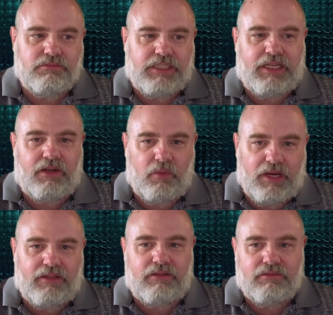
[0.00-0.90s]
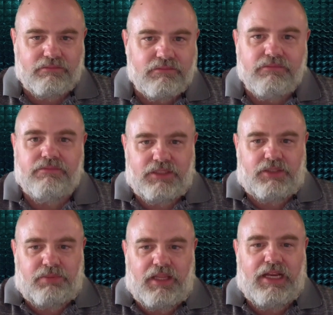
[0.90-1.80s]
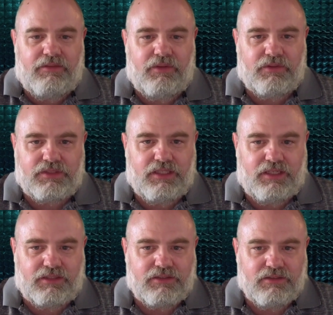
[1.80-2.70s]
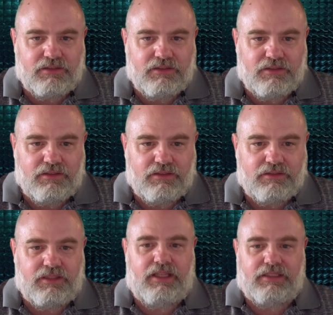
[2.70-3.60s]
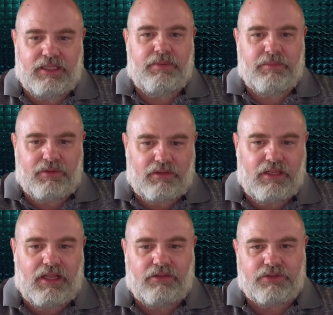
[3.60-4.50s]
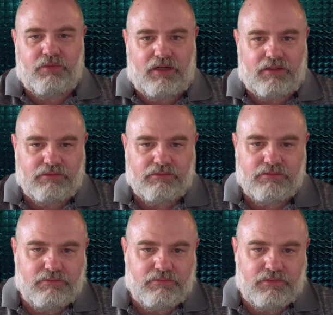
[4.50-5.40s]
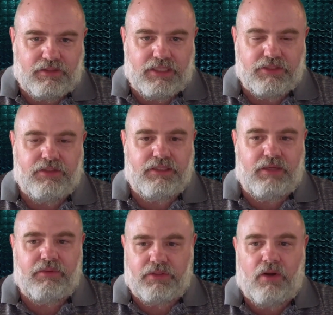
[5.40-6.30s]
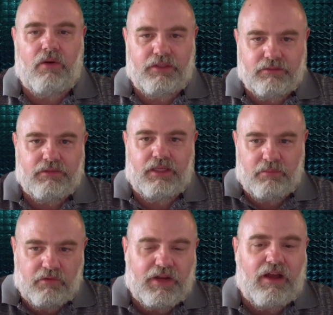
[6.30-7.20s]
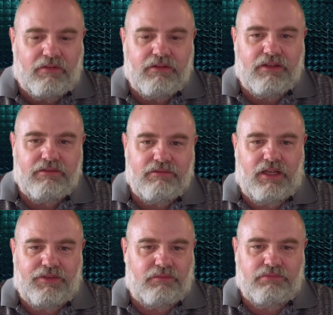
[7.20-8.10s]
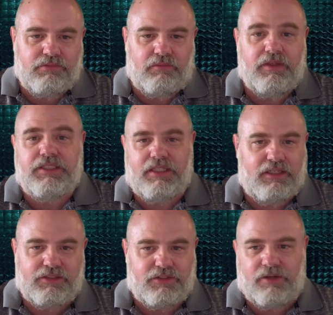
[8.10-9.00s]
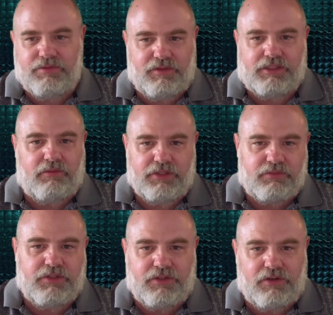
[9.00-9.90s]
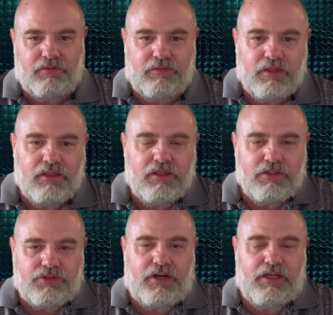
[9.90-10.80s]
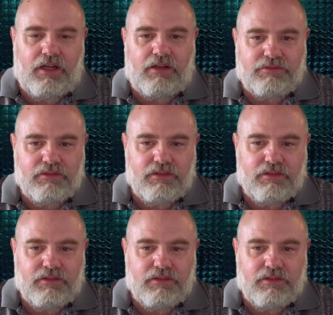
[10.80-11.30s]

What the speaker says: take away the supply of those things to then get people elsewhere. Okay, so that they would go and move out on the riskiness in terms of like the risk return trade-off.